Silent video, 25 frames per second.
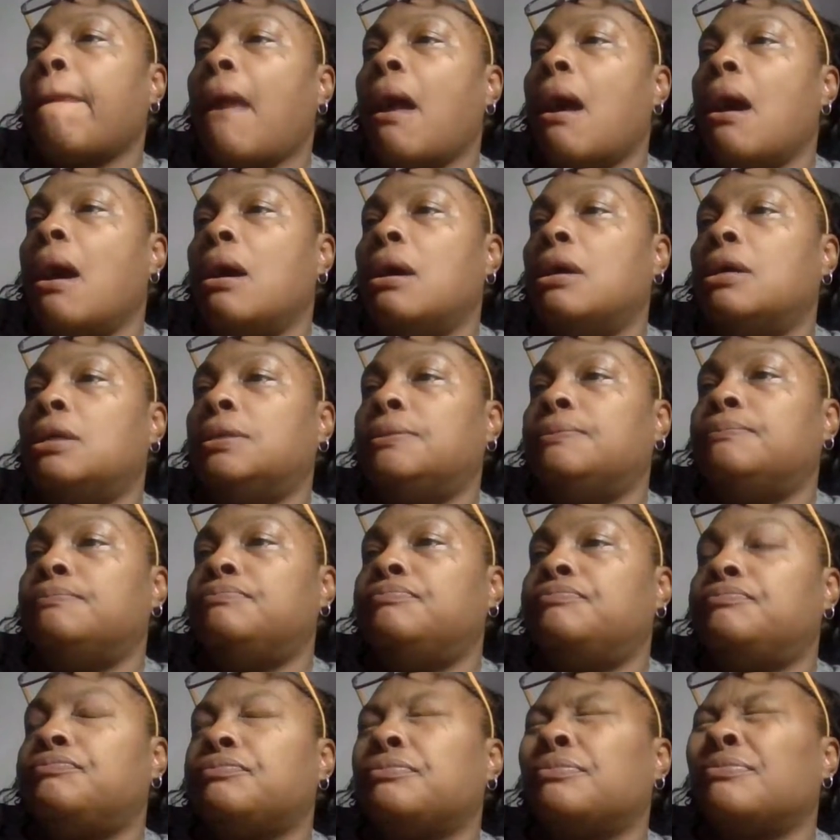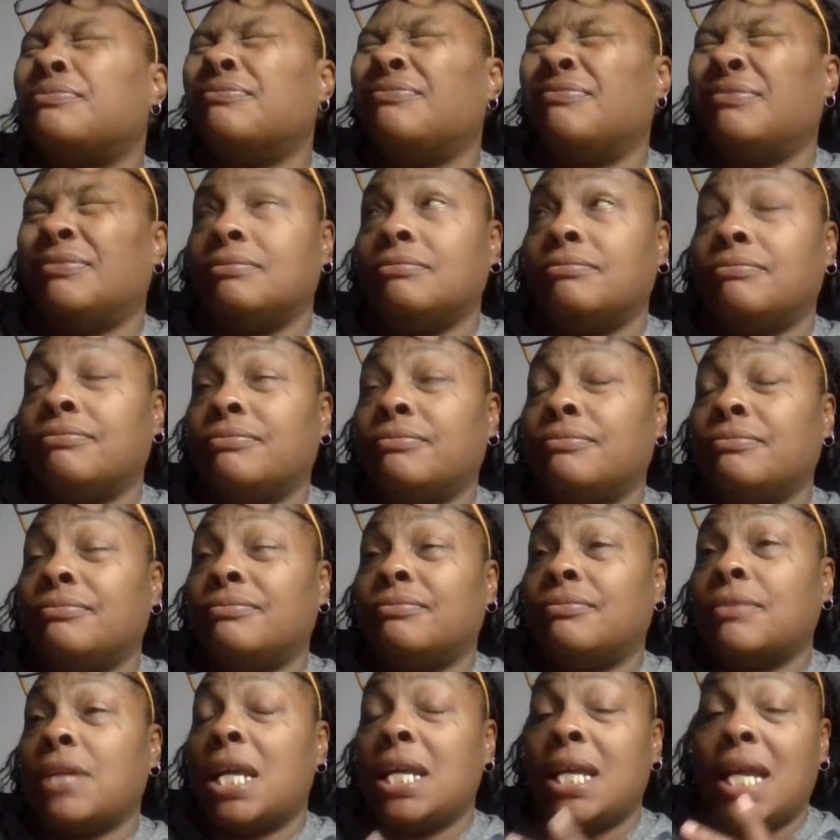
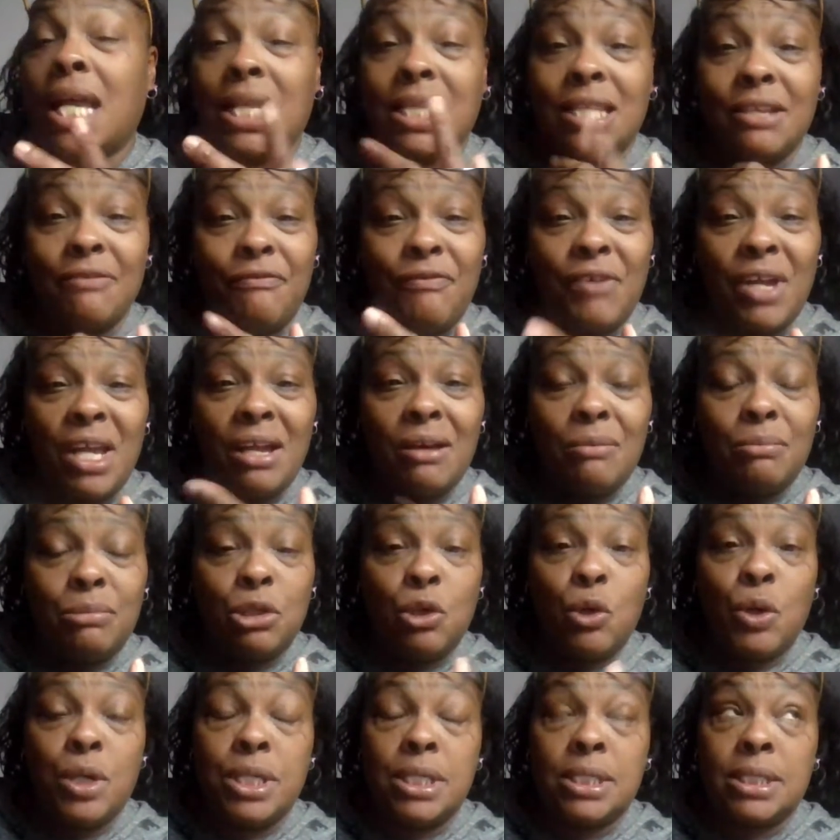I got the fan blowing.